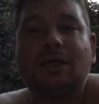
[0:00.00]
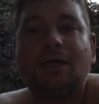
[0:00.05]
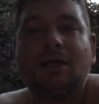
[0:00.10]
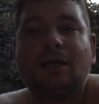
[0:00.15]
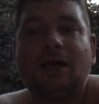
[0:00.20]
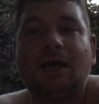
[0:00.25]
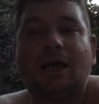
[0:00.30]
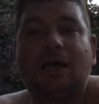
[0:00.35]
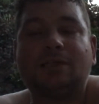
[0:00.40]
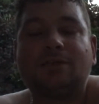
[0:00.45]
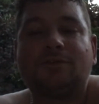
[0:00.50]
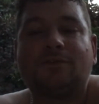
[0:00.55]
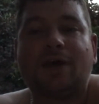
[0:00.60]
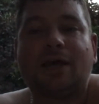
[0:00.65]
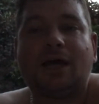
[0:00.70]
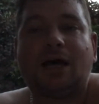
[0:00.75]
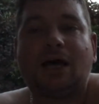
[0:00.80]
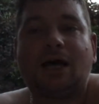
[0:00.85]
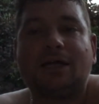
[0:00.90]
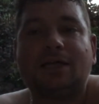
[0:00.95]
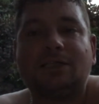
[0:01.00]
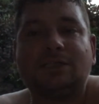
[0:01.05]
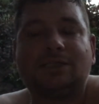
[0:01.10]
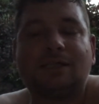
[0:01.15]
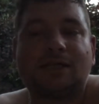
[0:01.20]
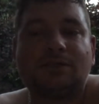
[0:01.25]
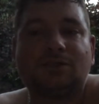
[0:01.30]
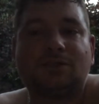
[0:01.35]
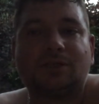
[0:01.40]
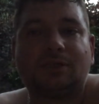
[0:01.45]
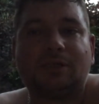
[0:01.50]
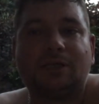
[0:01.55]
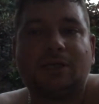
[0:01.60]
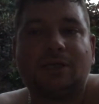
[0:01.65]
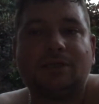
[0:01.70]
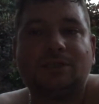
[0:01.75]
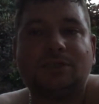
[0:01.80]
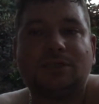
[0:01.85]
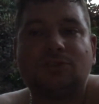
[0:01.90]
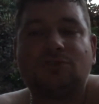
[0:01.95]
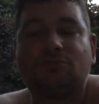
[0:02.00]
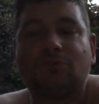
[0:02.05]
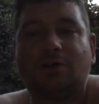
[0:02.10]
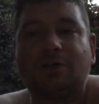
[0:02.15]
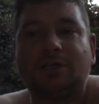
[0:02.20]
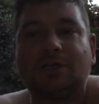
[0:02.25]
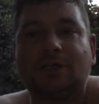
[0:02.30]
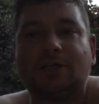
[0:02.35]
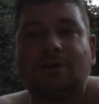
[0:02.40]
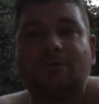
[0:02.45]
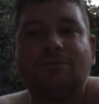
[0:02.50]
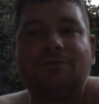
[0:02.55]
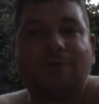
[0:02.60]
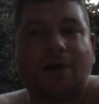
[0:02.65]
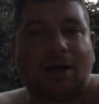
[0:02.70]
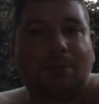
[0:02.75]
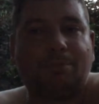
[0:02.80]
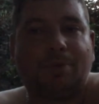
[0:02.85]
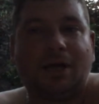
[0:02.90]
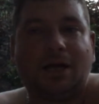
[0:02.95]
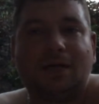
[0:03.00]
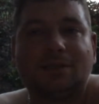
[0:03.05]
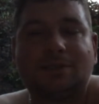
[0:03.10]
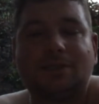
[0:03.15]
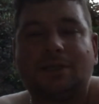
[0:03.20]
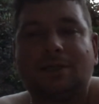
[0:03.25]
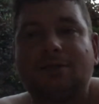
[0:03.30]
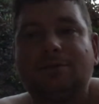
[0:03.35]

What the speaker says: and they are intentionally destroying that party.